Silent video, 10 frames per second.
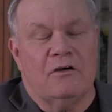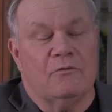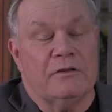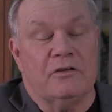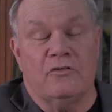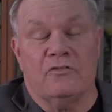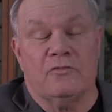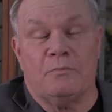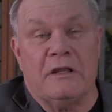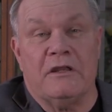when you
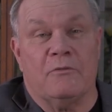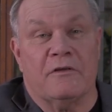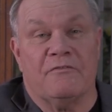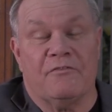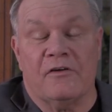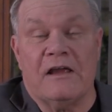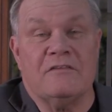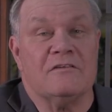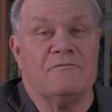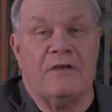spend it with
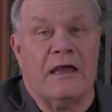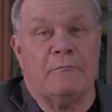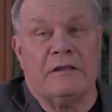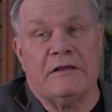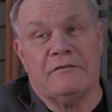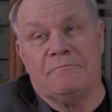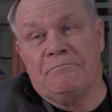friends and family,